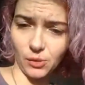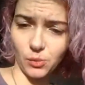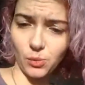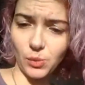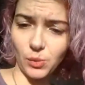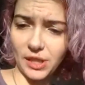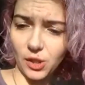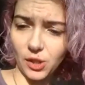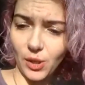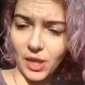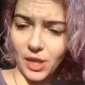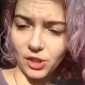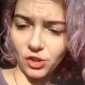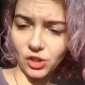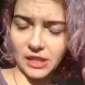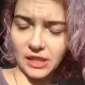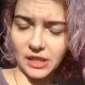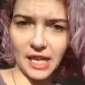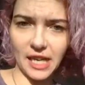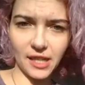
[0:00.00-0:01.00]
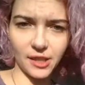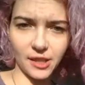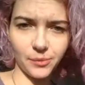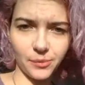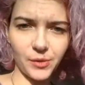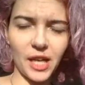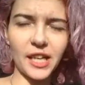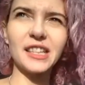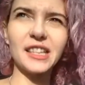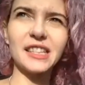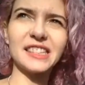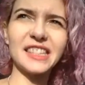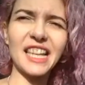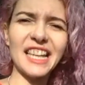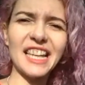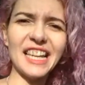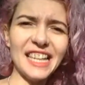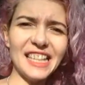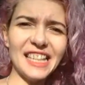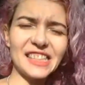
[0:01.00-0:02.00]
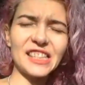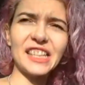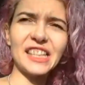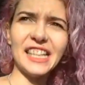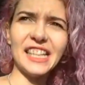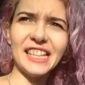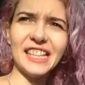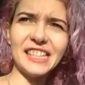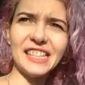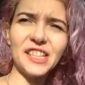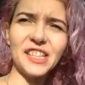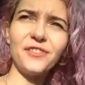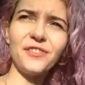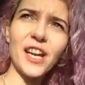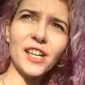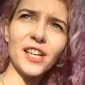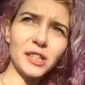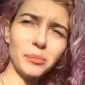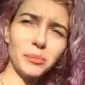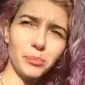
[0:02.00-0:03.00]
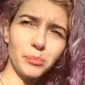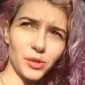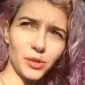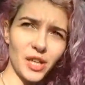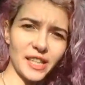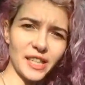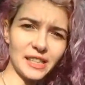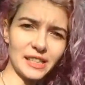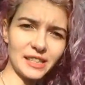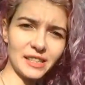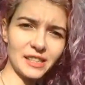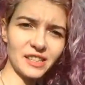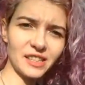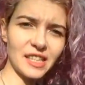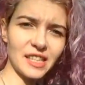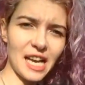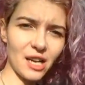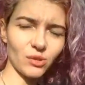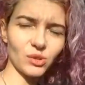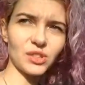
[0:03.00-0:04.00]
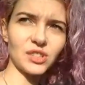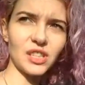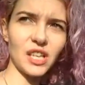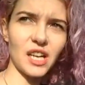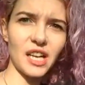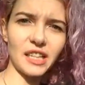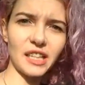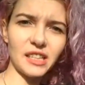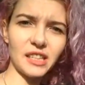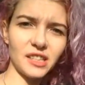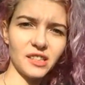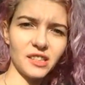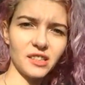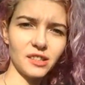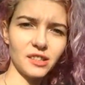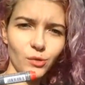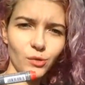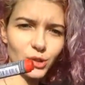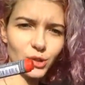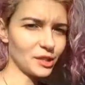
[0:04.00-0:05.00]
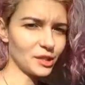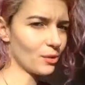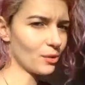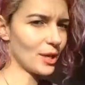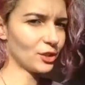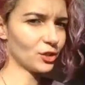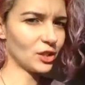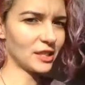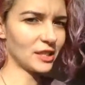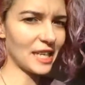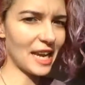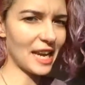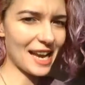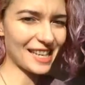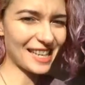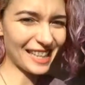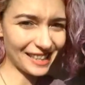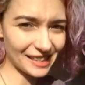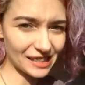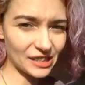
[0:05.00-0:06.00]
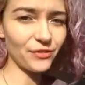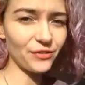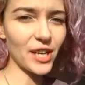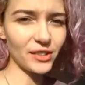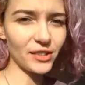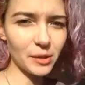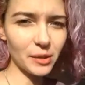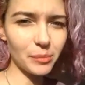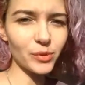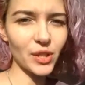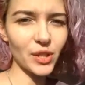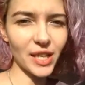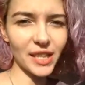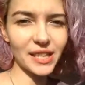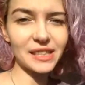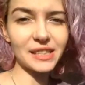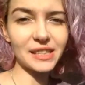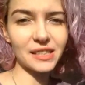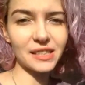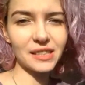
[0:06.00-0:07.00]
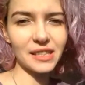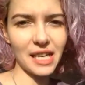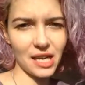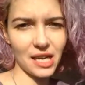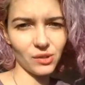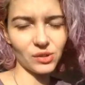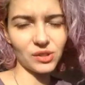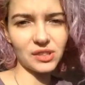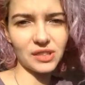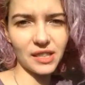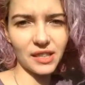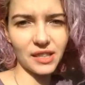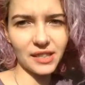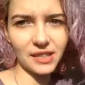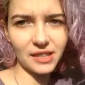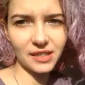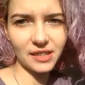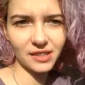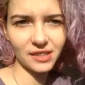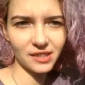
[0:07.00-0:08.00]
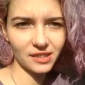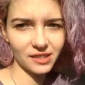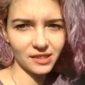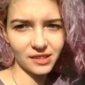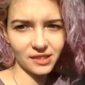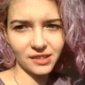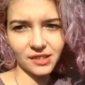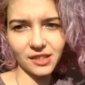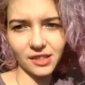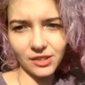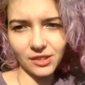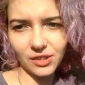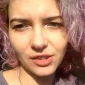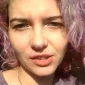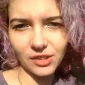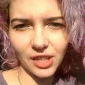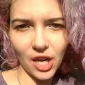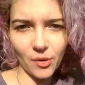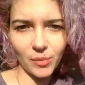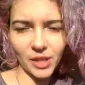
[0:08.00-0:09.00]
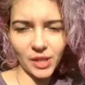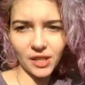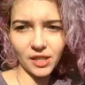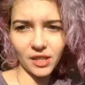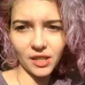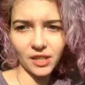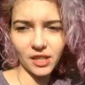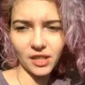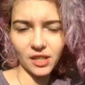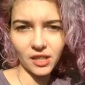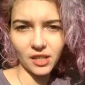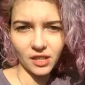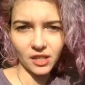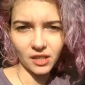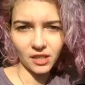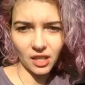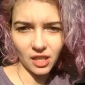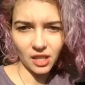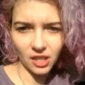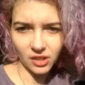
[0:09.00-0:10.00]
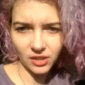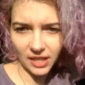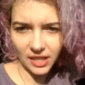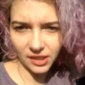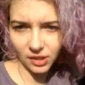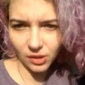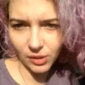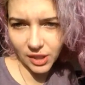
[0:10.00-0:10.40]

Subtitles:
with the question tag? I can say, it is very bright outside. What's the question tag? It's very bright outside. Can you tell me the correct